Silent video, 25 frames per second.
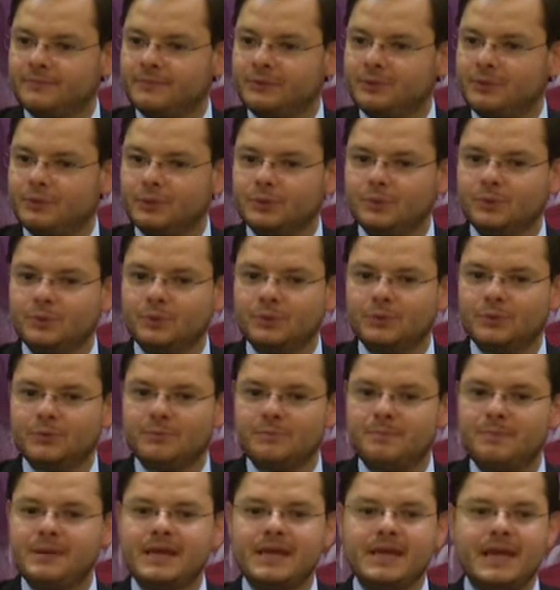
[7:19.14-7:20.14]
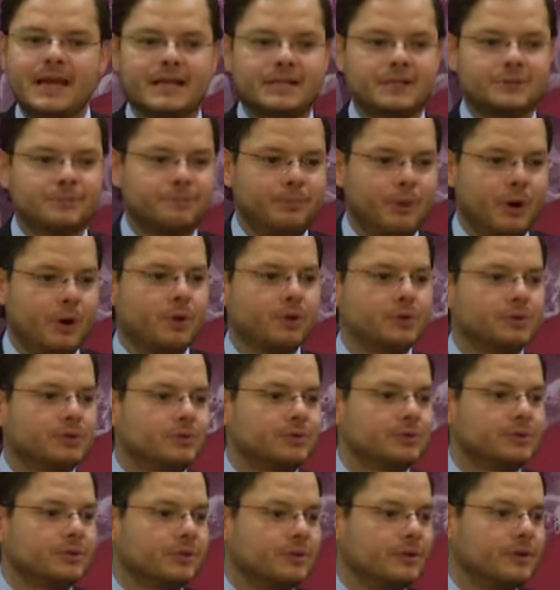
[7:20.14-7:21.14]
to be
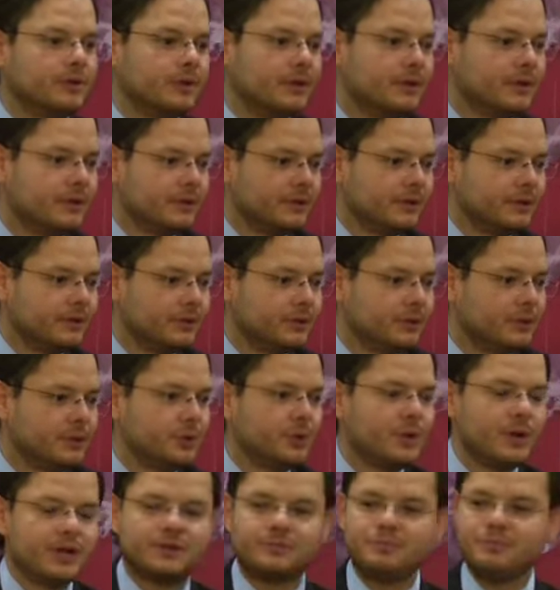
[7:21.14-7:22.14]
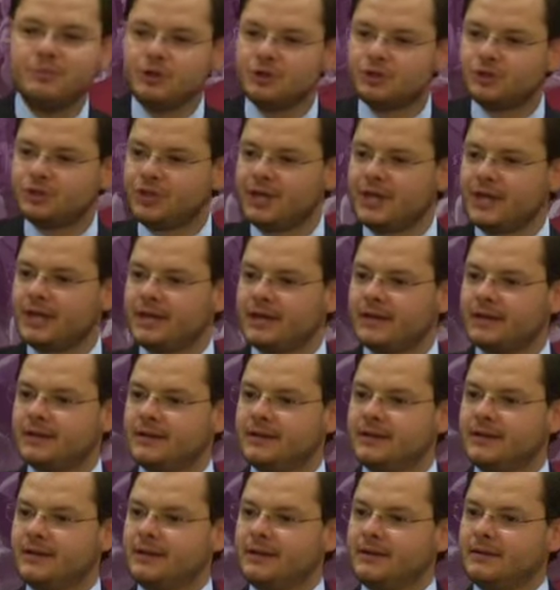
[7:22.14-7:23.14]
exposed to US music,
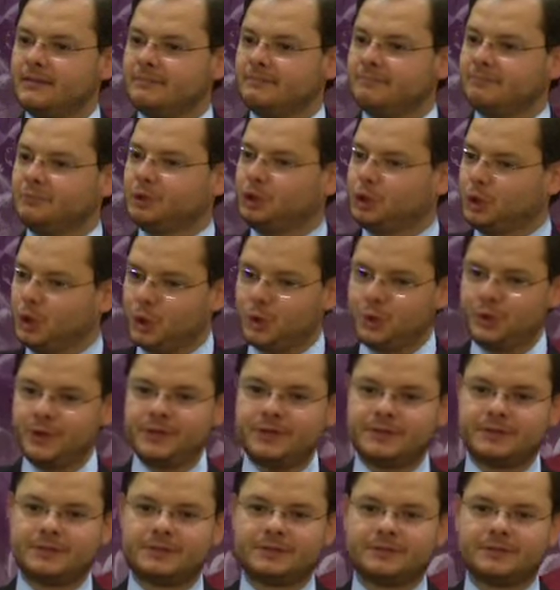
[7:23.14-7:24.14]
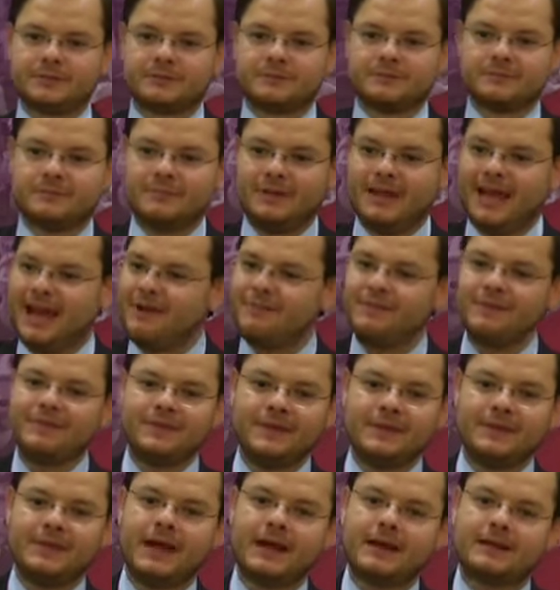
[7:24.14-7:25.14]
tourists,
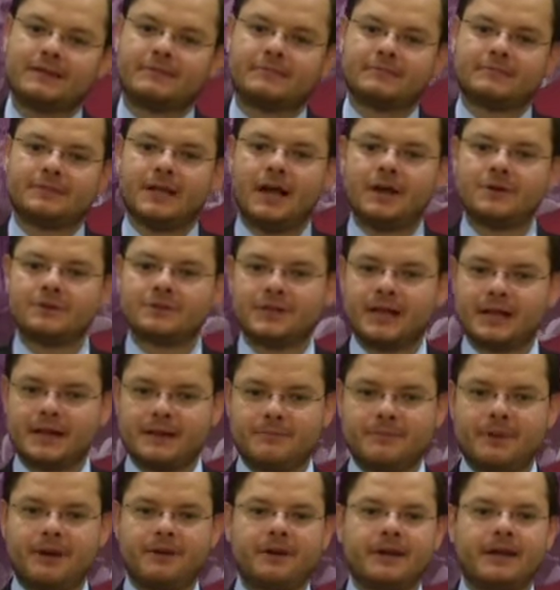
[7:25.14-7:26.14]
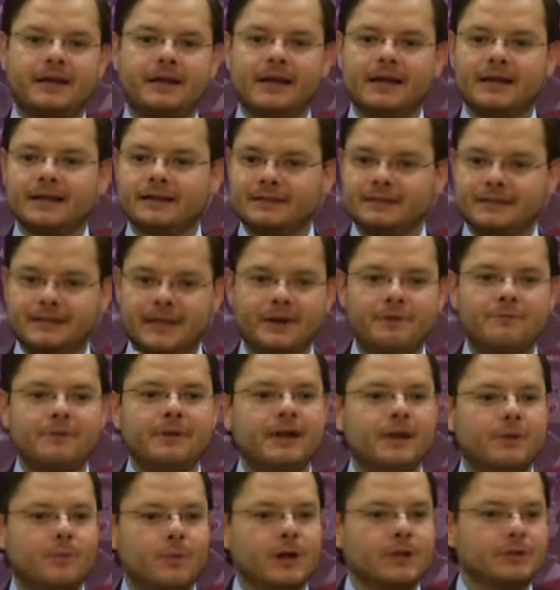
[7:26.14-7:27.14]
everything that sounds like America. They
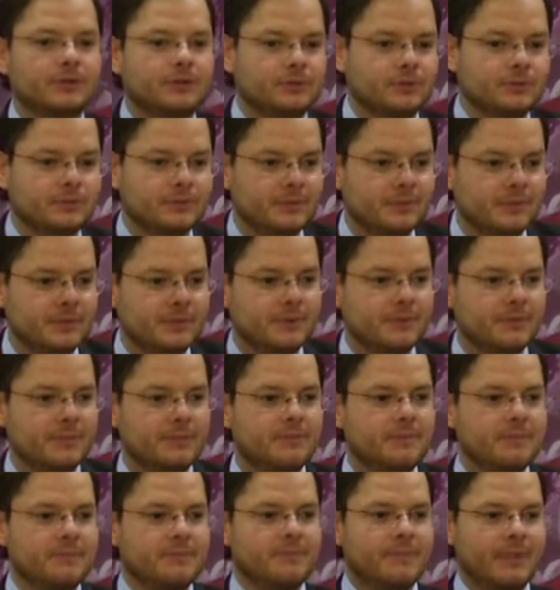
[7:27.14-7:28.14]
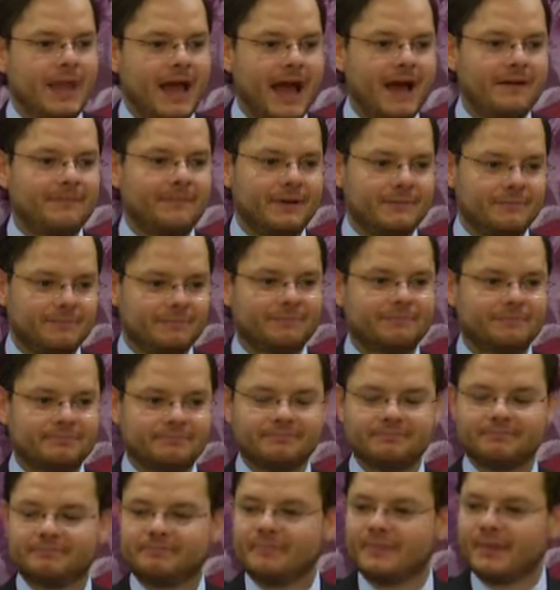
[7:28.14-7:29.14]
really want to have
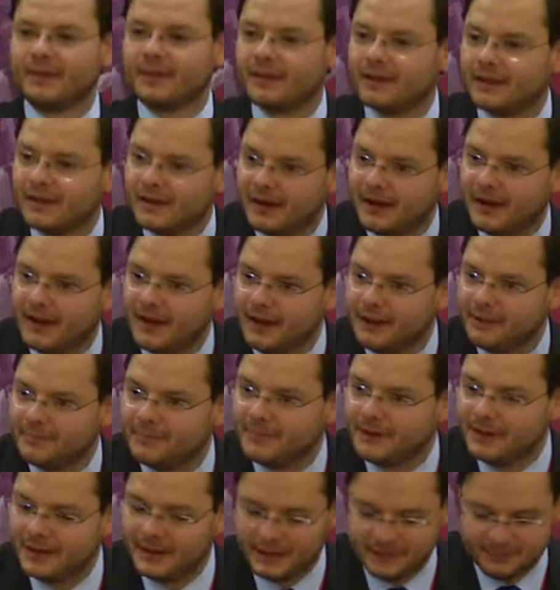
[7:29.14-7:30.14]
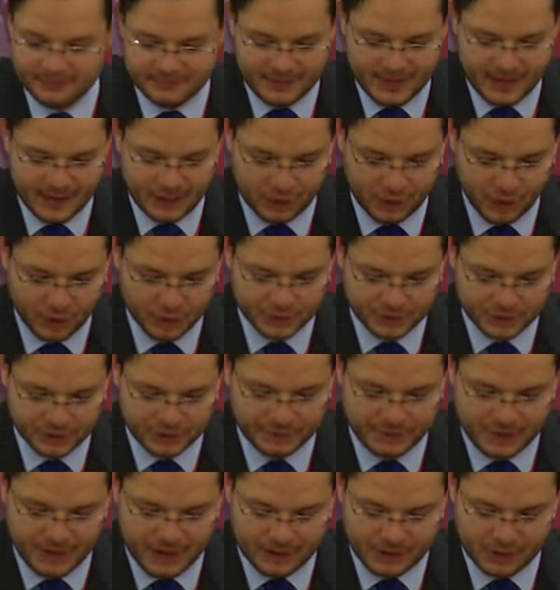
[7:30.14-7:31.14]
a
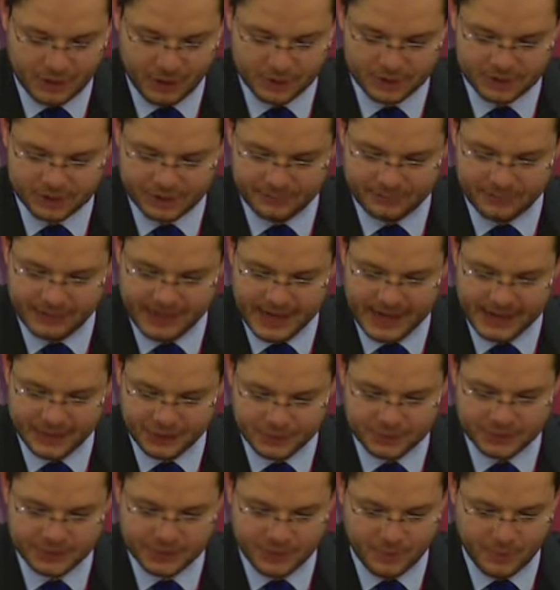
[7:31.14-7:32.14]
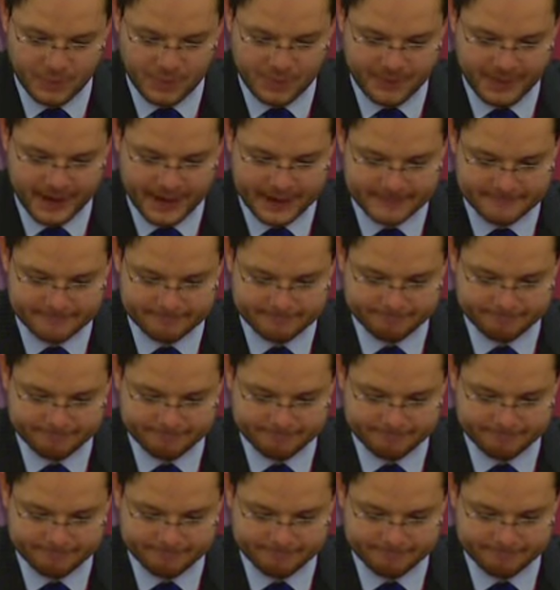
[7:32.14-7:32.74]
closer relationship with that.